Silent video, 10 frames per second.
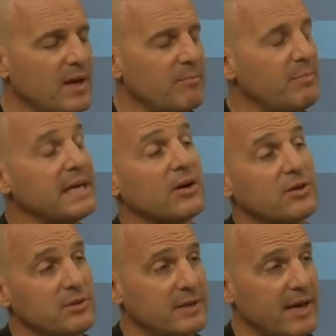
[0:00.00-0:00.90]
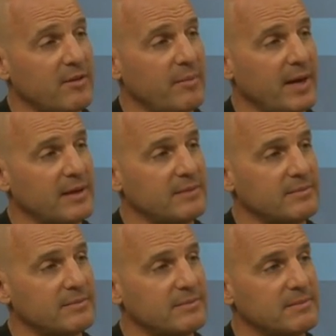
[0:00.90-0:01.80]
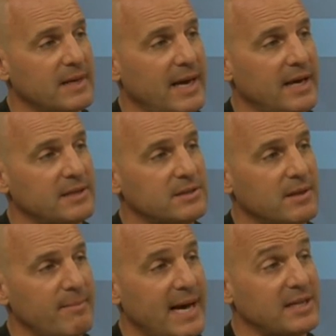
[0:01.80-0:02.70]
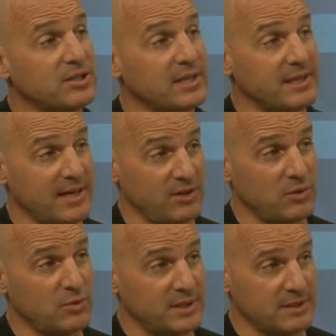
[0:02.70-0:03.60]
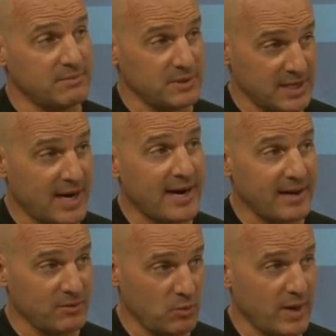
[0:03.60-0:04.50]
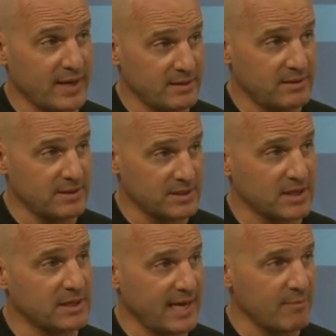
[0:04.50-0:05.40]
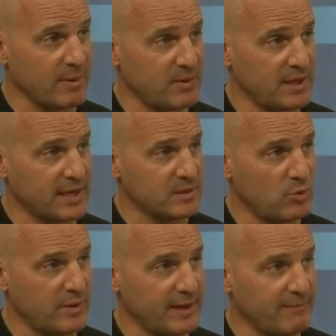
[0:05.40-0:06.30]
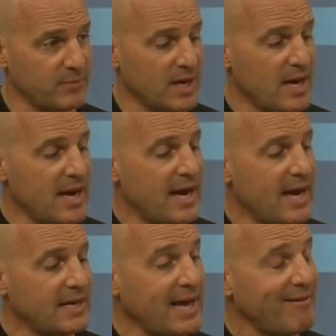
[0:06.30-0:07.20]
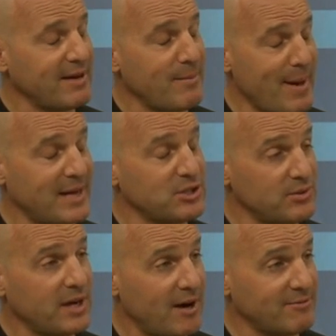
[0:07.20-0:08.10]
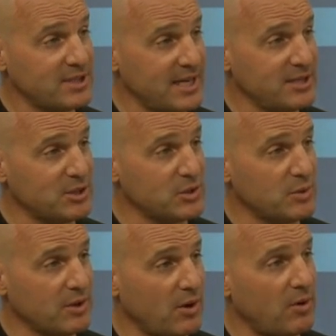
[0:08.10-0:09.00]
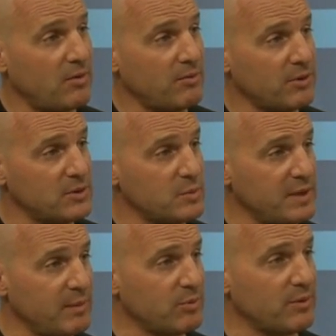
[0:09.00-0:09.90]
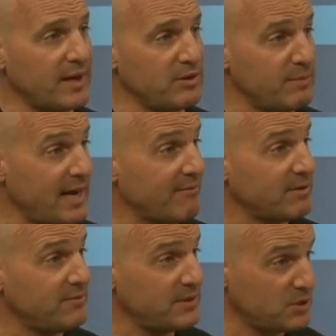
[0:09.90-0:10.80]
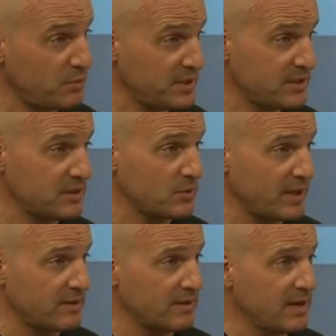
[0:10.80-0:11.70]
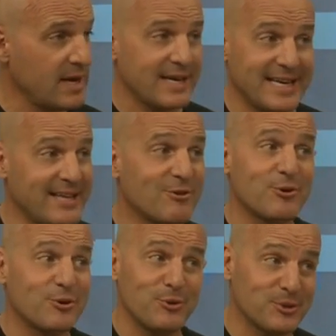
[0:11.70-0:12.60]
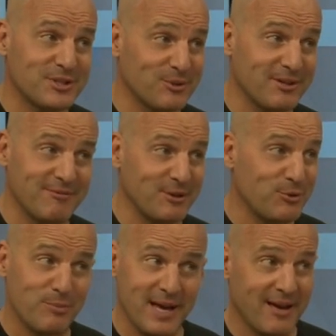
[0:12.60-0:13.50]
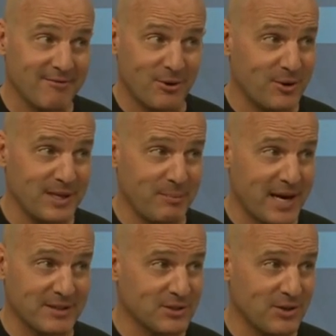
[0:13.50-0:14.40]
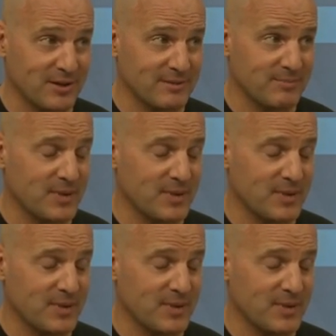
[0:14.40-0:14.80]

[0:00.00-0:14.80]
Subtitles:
being on your deathbed and imagining that you would die when the sun came up the next morning, and having imaginary conversations with all those people that you may have unfinished business with, either who are still living, who may have already passed on.